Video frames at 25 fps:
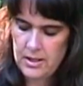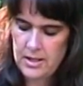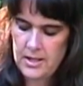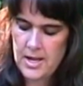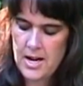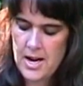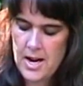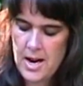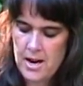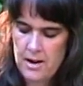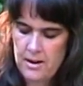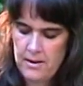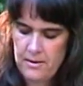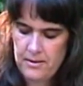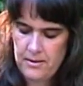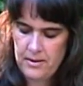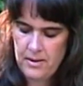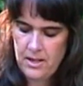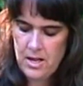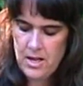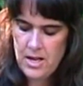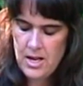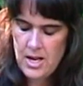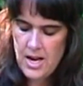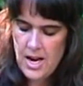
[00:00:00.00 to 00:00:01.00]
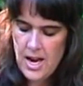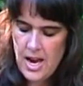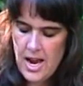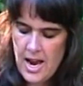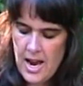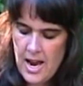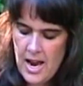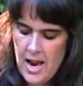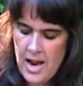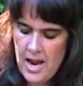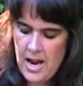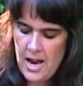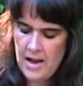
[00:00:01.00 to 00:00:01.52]
Yeah.
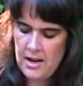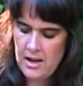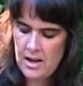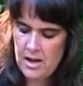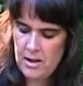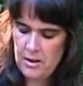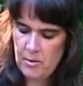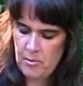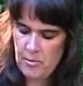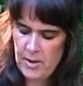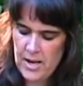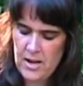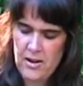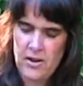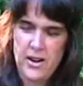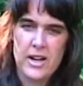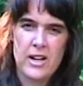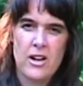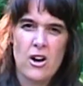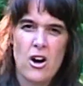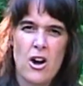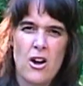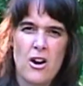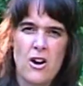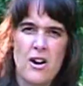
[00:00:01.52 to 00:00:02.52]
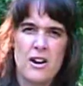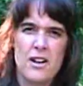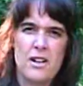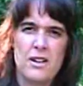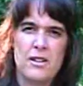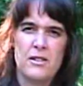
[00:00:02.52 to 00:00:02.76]
And the better I got